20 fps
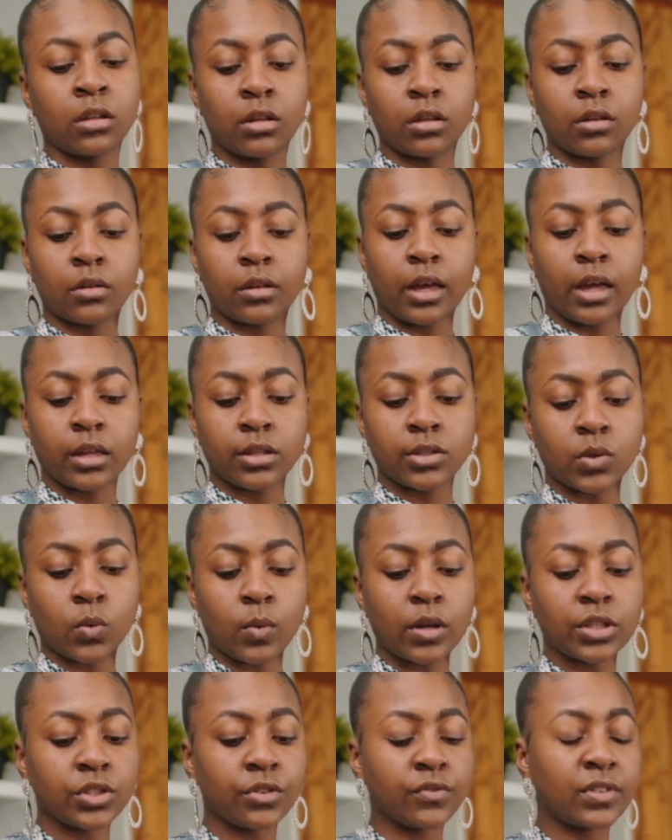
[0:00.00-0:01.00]
Okay, so
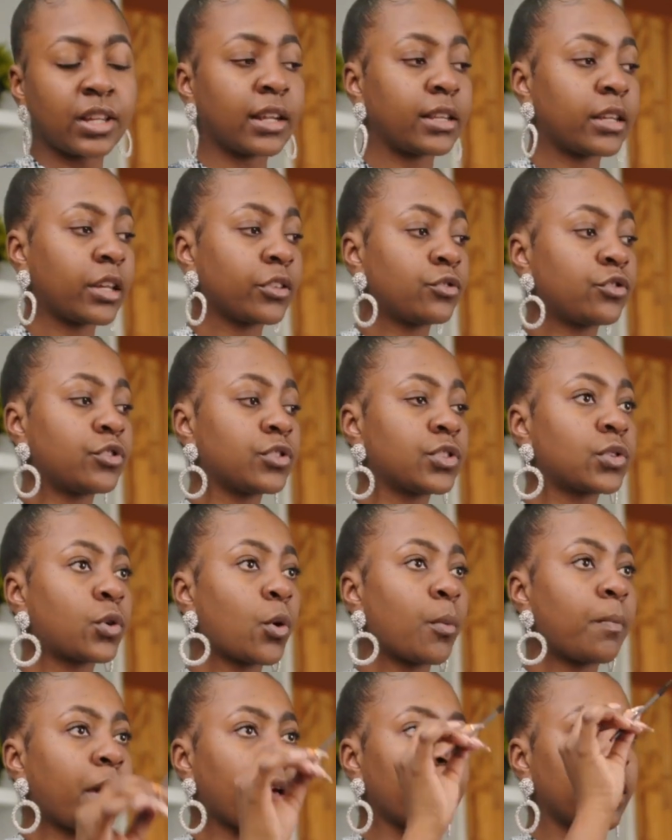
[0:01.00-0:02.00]
once you've done that, you just
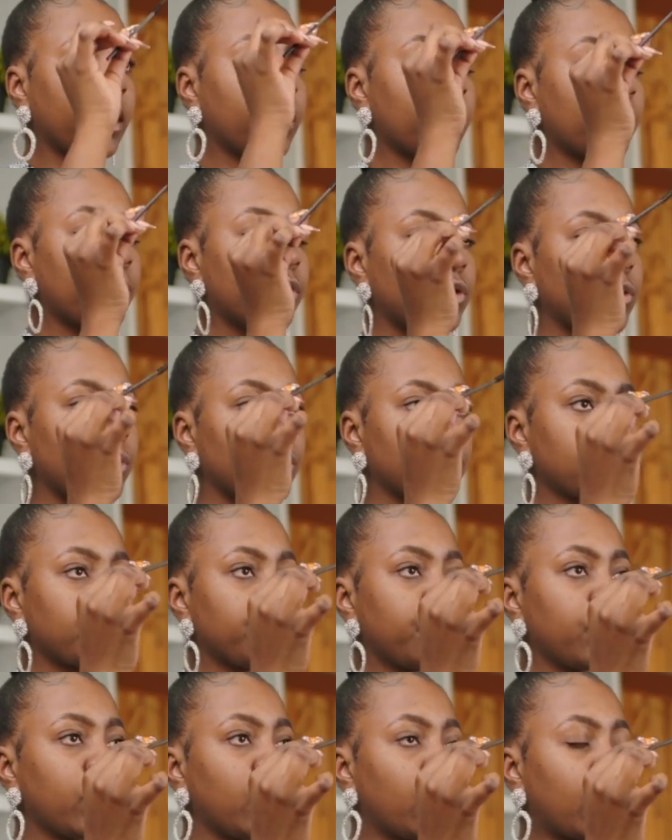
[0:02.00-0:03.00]
go back in with your
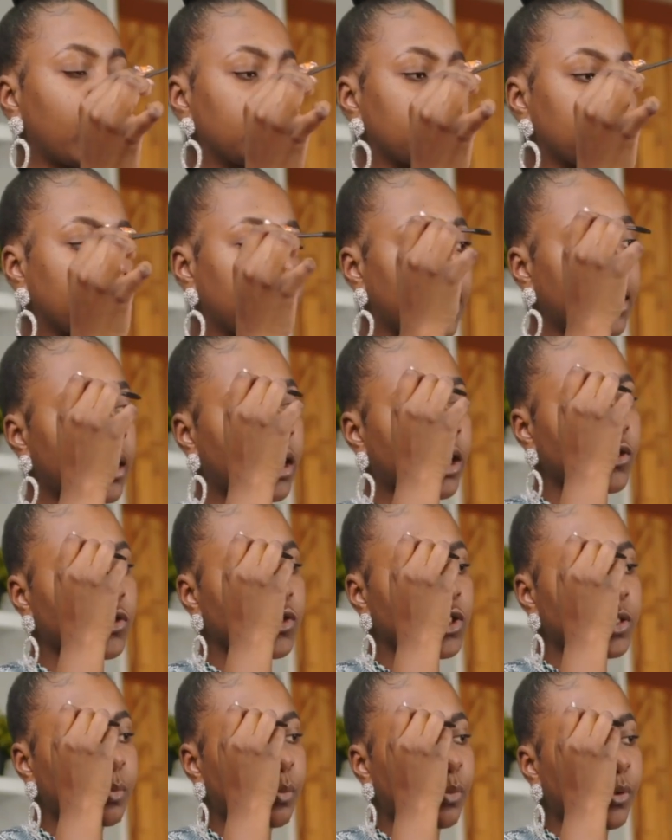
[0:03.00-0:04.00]
spoolie once again and
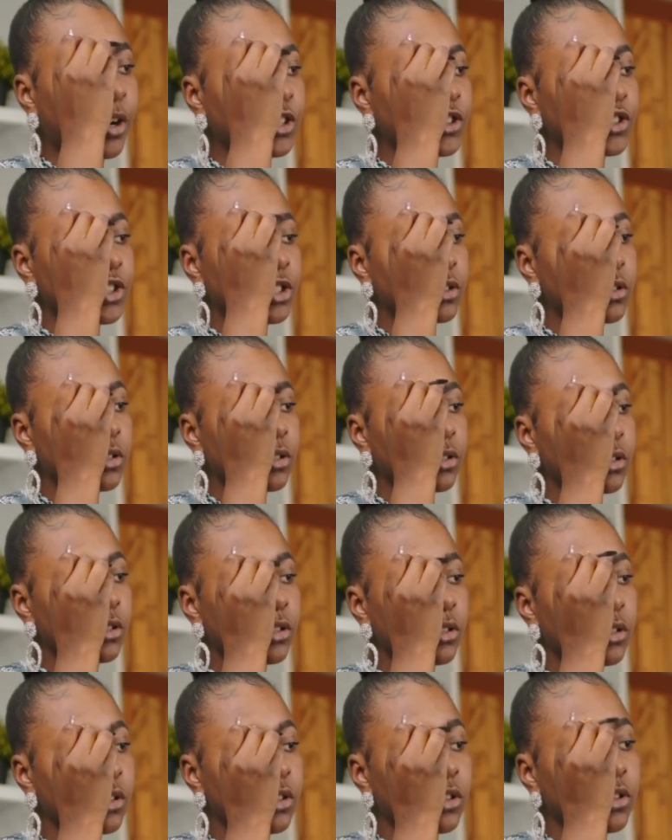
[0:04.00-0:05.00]
just brush it
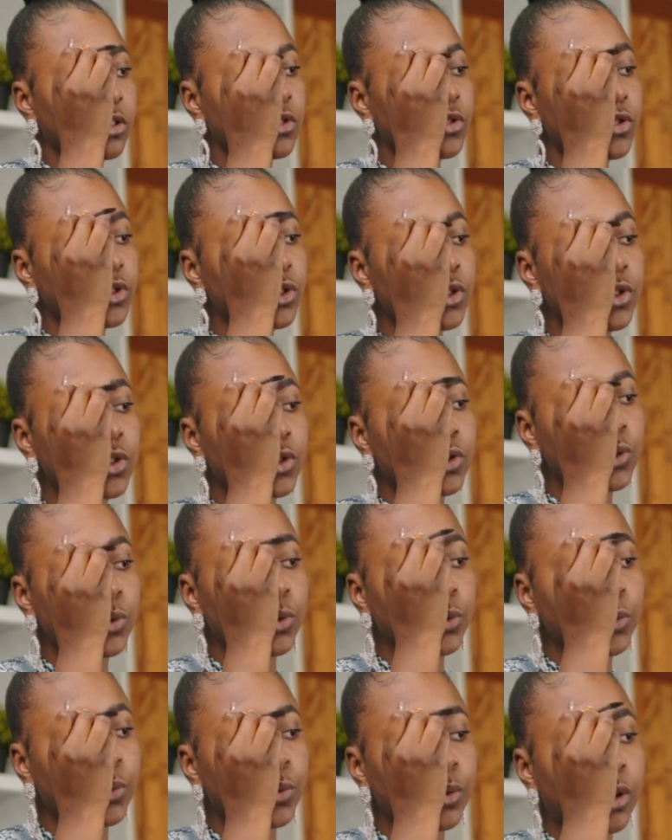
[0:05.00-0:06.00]
just
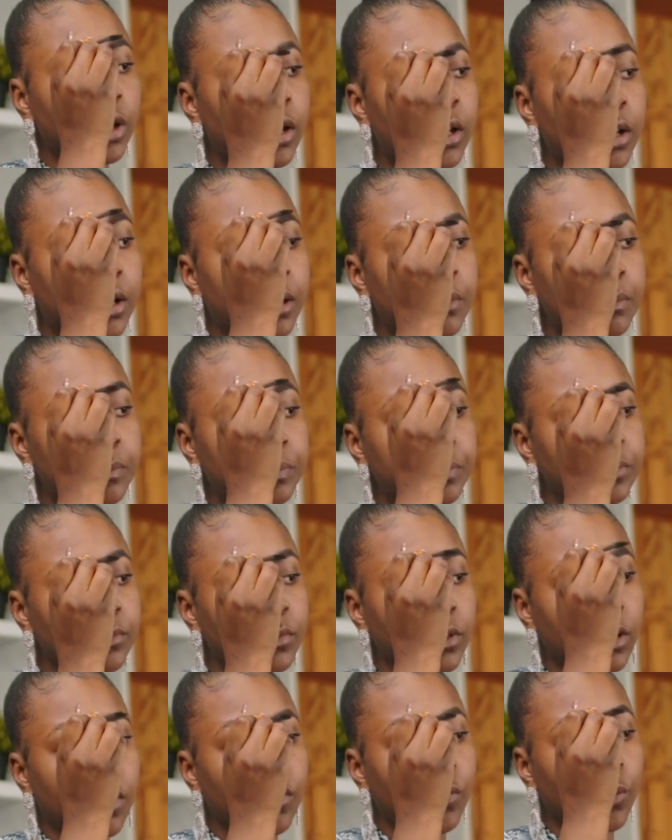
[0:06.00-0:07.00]
to
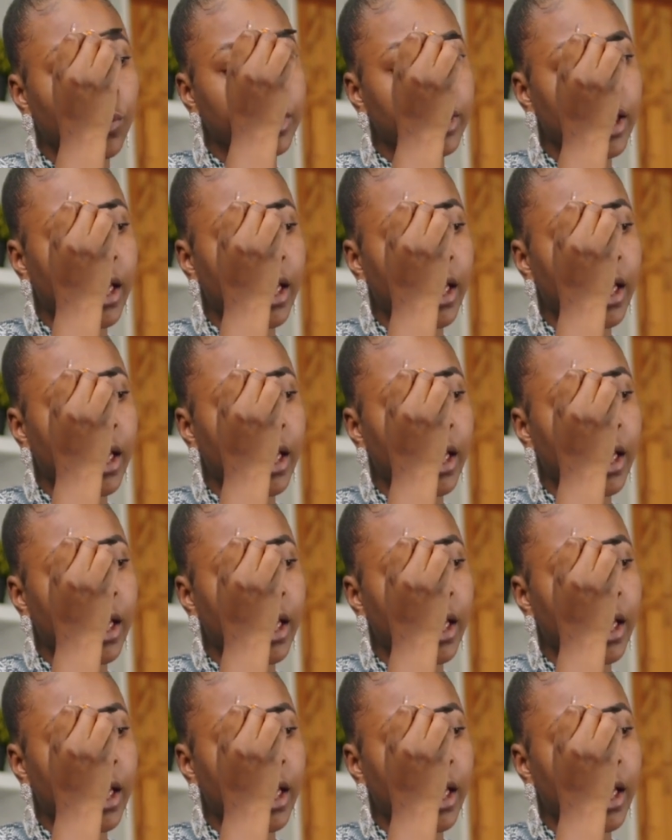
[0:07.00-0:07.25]
avoid